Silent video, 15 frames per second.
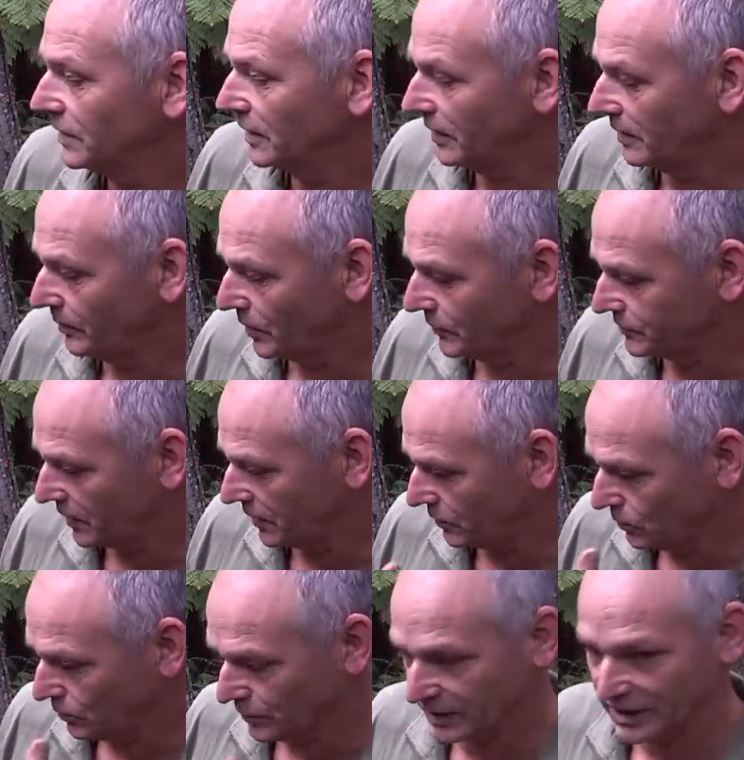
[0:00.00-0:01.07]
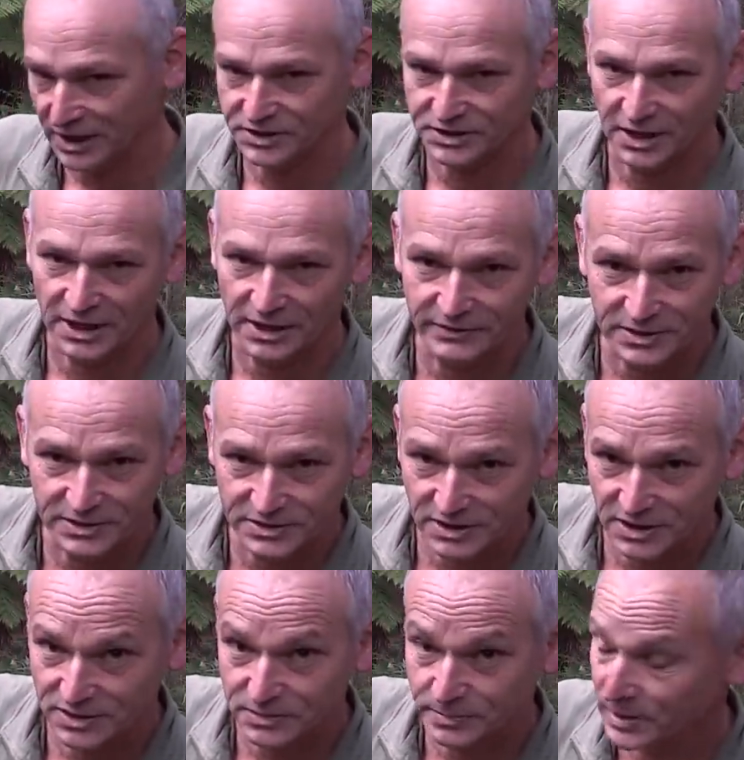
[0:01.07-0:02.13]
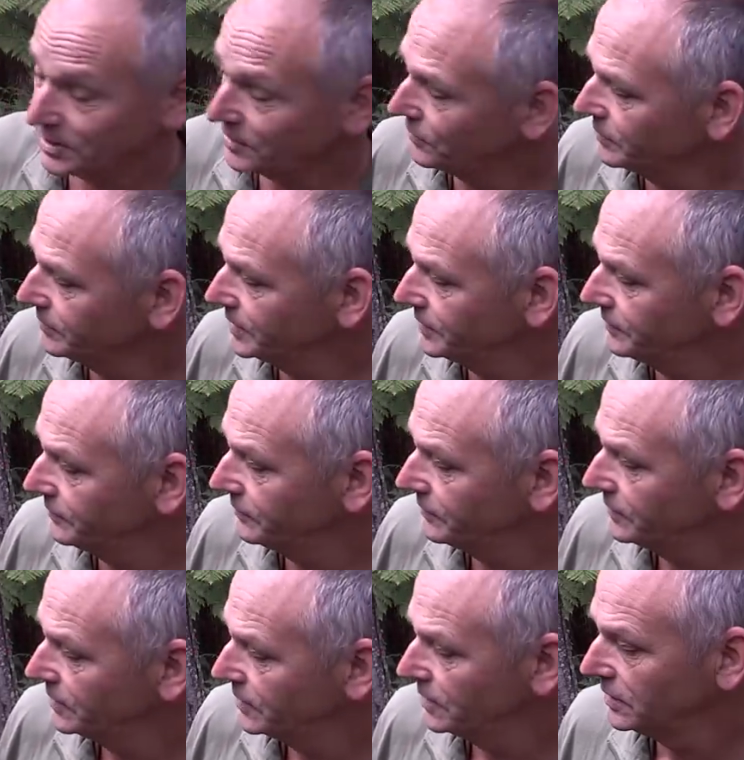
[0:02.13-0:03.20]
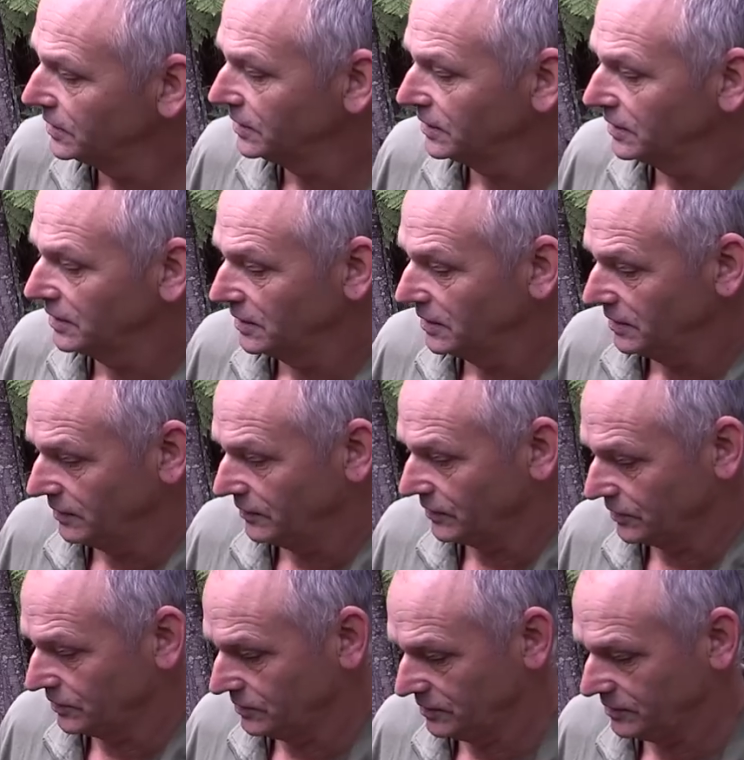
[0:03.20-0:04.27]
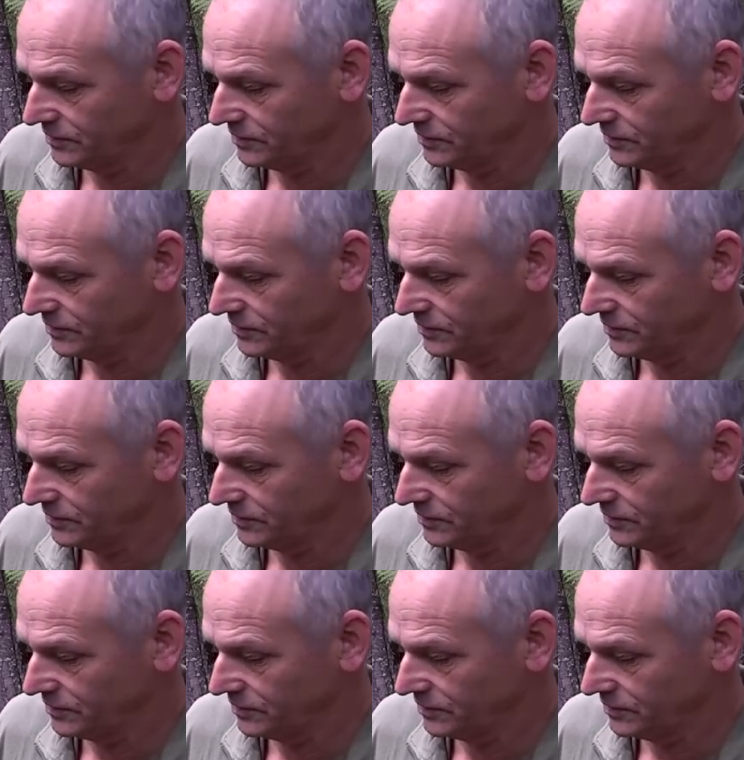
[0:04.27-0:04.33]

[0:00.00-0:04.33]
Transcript: I've taken all the guts out of it, so there's plenty of room in there.